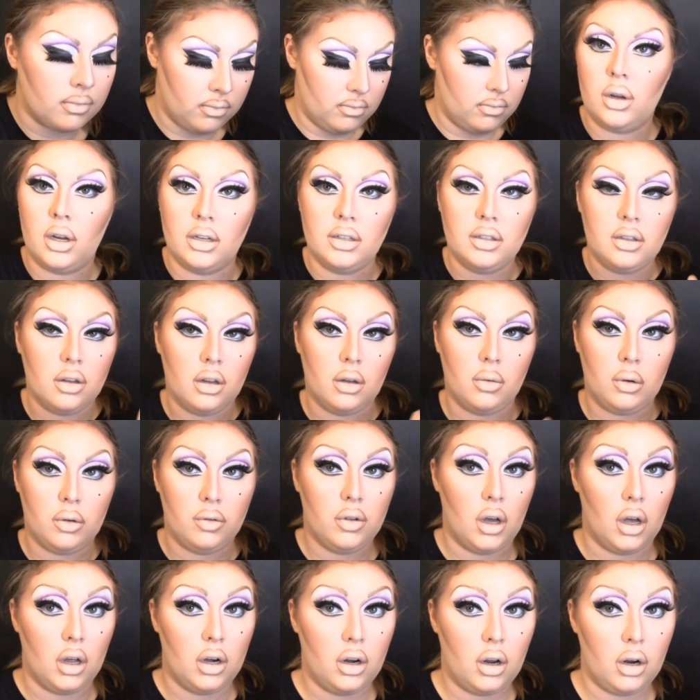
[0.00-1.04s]
Okay, so then we've
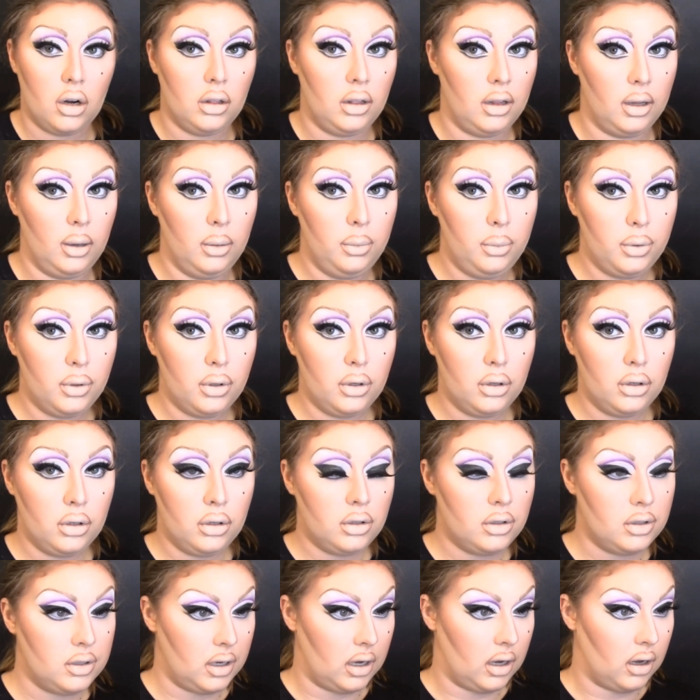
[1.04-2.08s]
got our lip
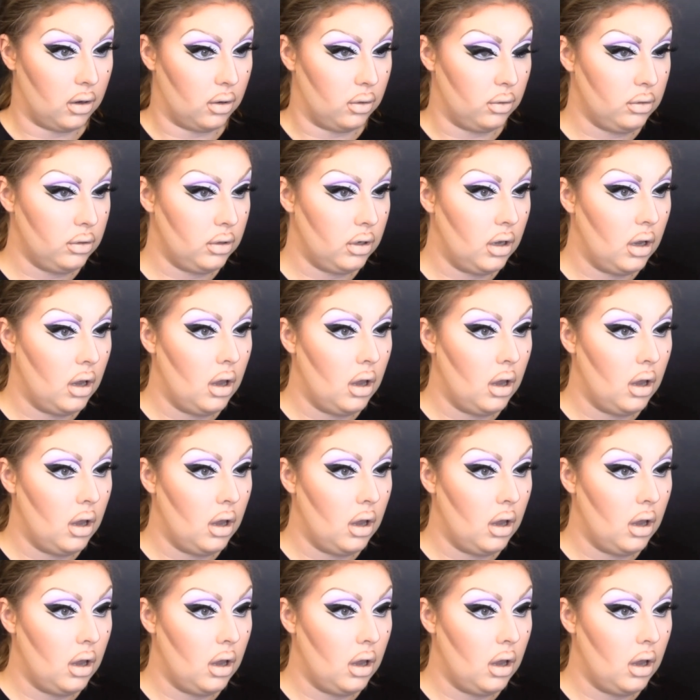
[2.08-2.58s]
down,